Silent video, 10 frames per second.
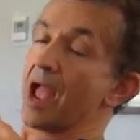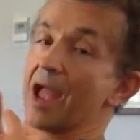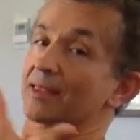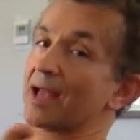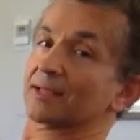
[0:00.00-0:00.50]

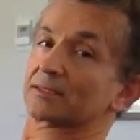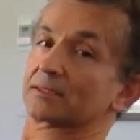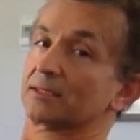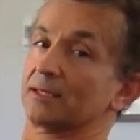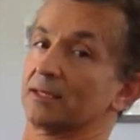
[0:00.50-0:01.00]
And
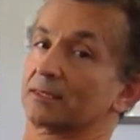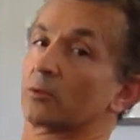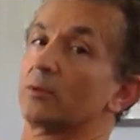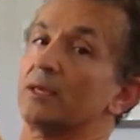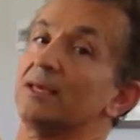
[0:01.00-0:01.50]
that's
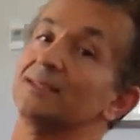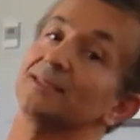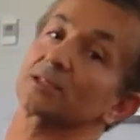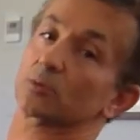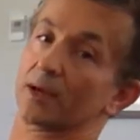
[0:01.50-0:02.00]
the
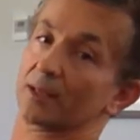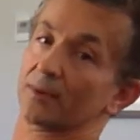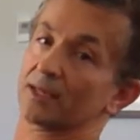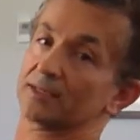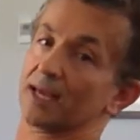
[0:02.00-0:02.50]
easiest way to
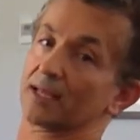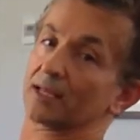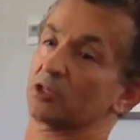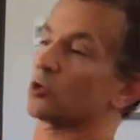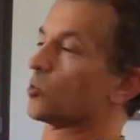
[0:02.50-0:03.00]
maintain
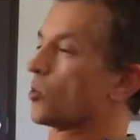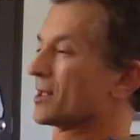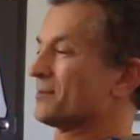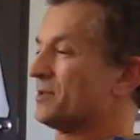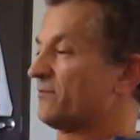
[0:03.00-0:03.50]
it. You don't
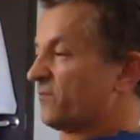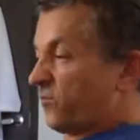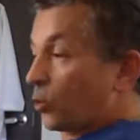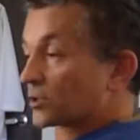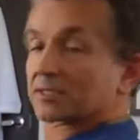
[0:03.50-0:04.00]
want to be
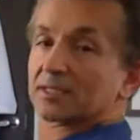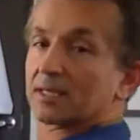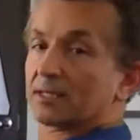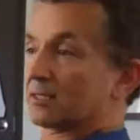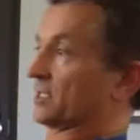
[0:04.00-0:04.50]

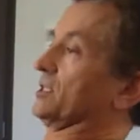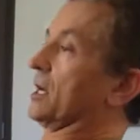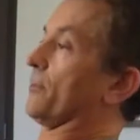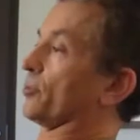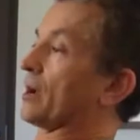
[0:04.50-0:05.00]
forcing
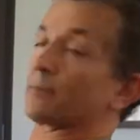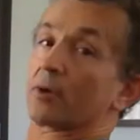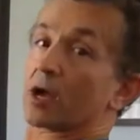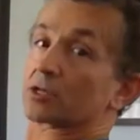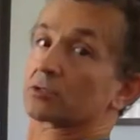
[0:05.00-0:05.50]
this upright
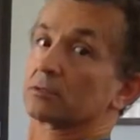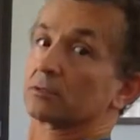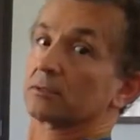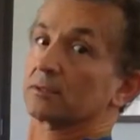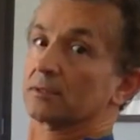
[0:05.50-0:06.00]

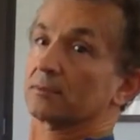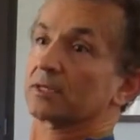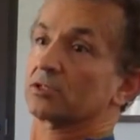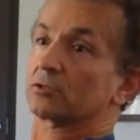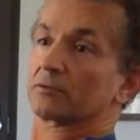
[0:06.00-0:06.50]
posture
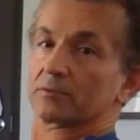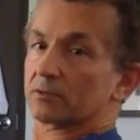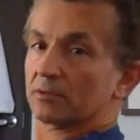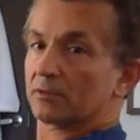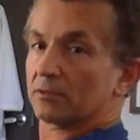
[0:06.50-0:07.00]
because you
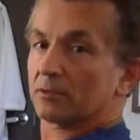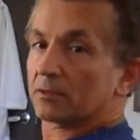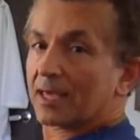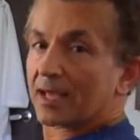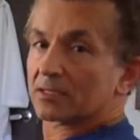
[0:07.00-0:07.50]

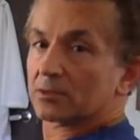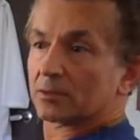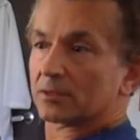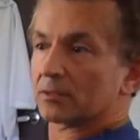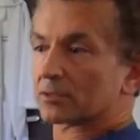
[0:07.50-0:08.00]
can't
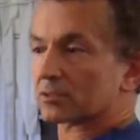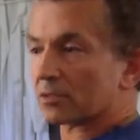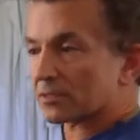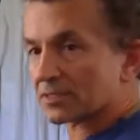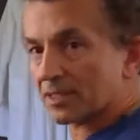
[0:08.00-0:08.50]
do it. You'll
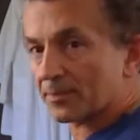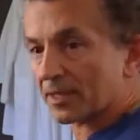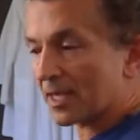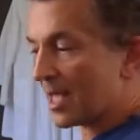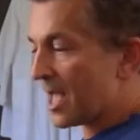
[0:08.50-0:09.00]
start slipping.